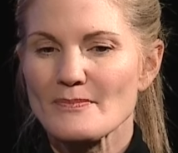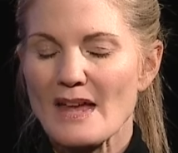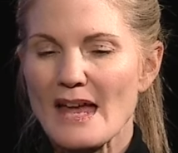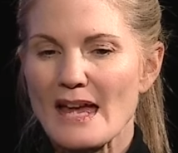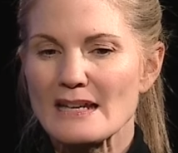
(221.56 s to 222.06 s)

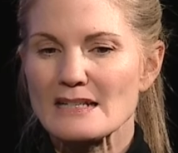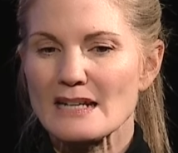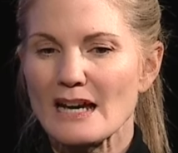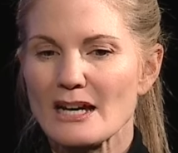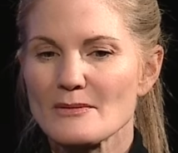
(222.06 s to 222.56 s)
and,
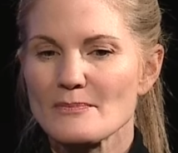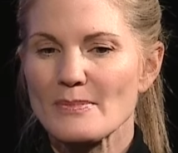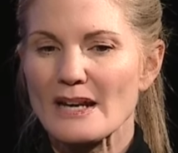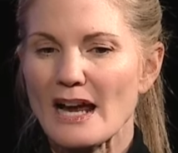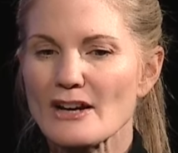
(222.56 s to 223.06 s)
uh,
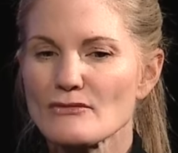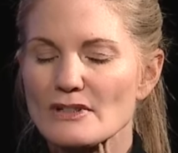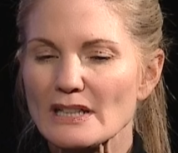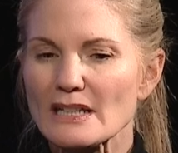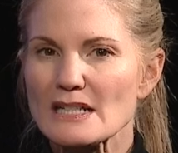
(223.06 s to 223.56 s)
but I
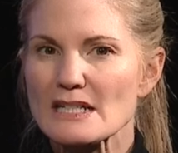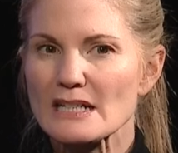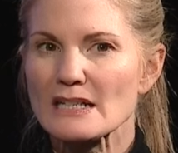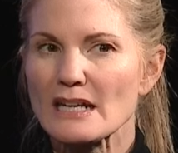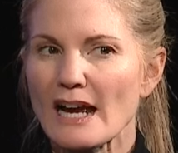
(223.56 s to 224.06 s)
really
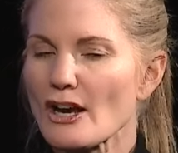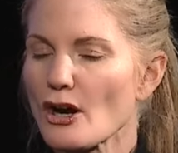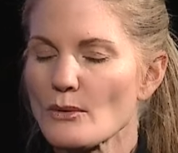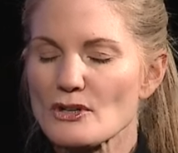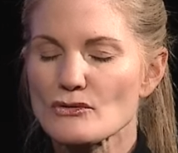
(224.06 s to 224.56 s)
didn't, I
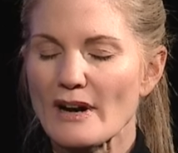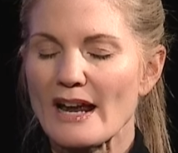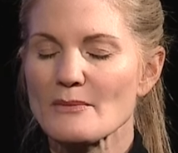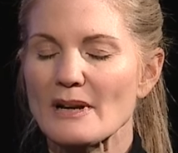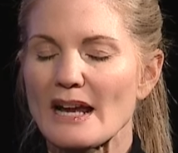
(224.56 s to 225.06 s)
always
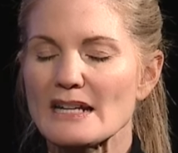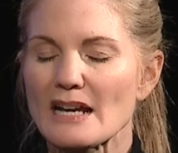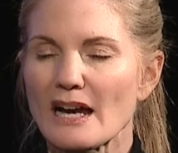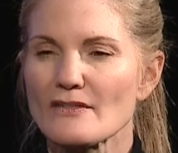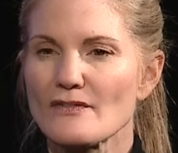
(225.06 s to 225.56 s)
ran, but I
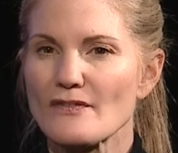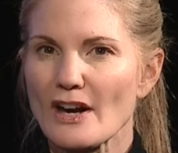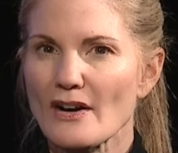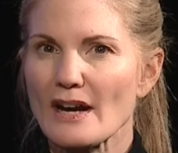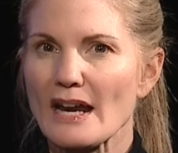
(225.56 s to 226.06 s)
got
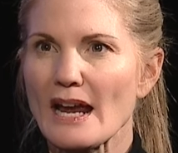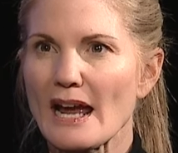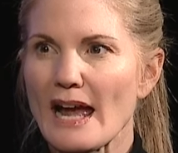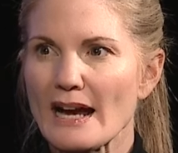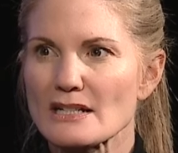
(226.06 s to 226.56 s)
very
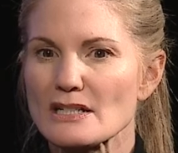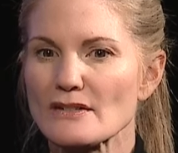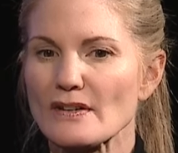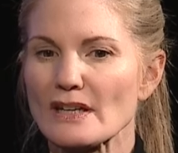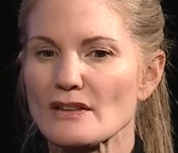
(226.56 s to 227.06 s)

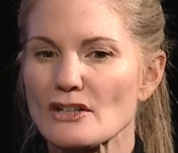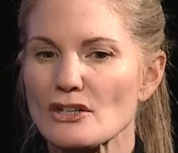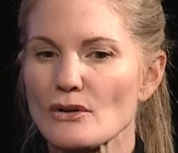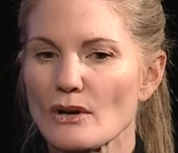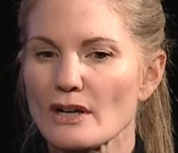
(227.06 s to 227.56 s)
active in the
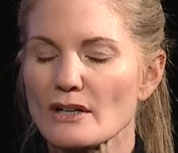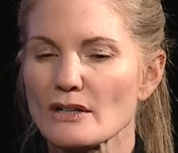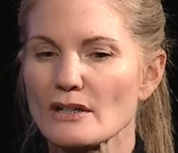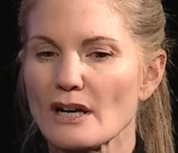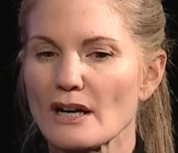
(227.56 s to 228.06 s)
New
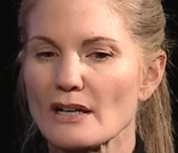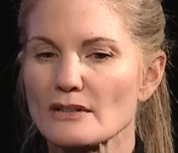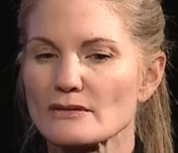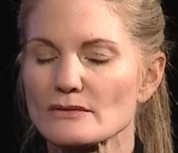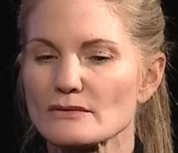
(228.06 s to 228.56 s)
York
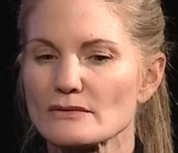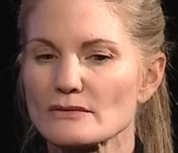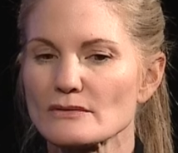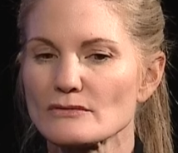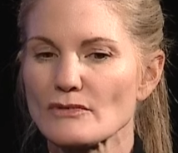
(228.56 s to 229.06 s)
uh,
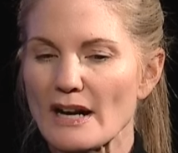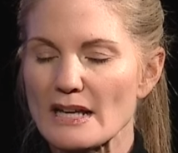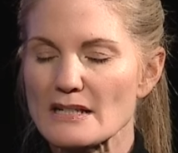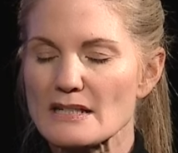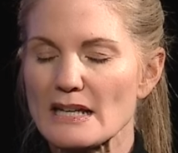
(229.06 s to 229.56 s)

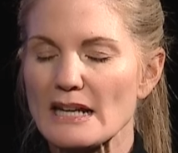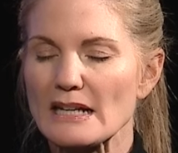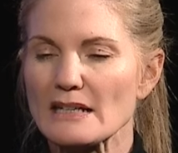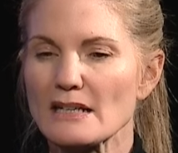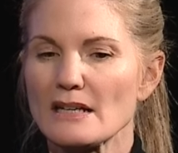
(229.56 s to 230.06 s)
running
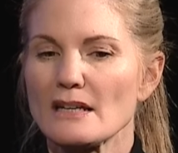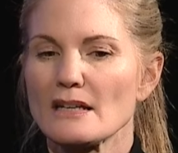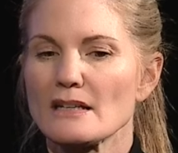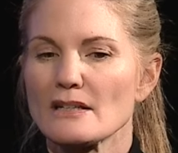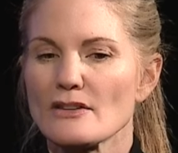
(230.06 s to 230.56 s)
scene
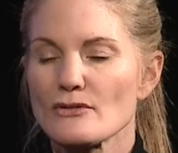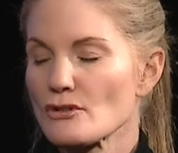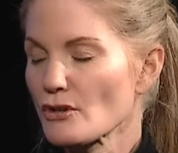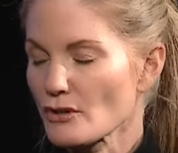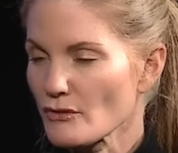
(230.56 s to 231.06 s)
through
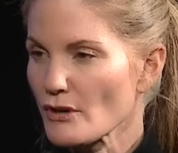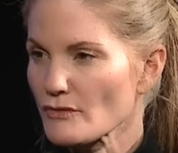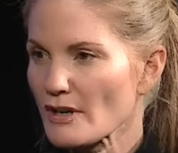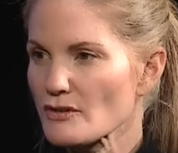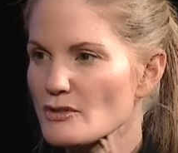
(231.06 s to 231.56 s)
New York
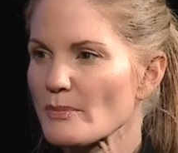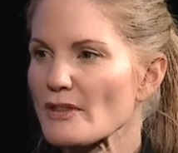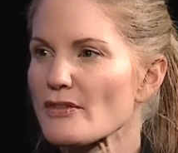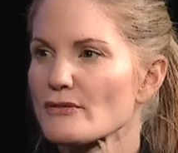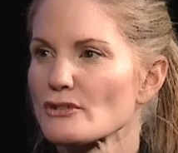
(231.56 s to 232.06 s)
Roadrunners,
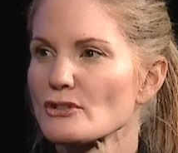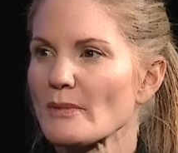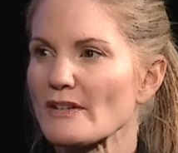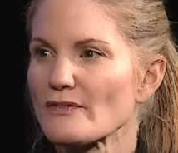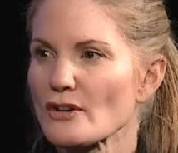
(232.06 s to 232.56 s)
but through
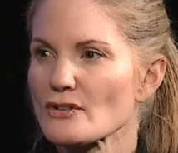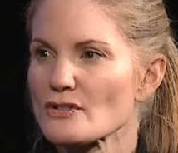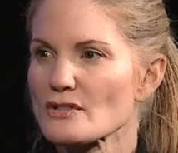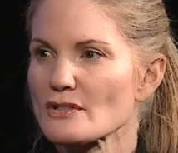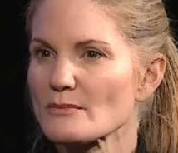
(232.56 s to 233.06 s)
my
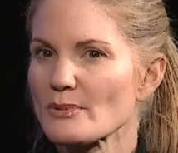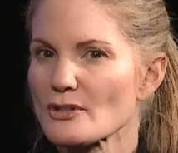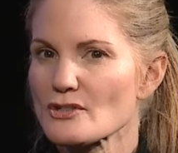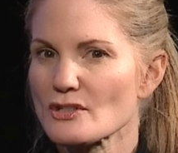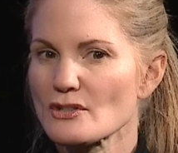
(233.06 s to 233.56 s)
first
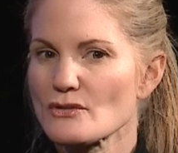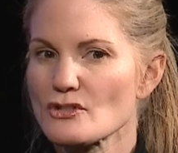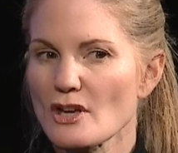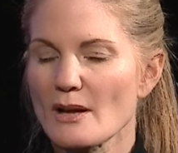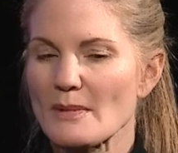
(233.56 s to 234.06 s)
person who
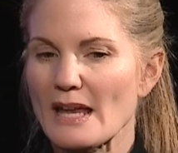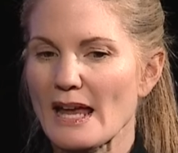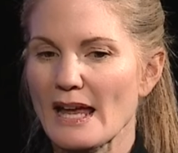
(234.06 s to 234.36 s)
saw me,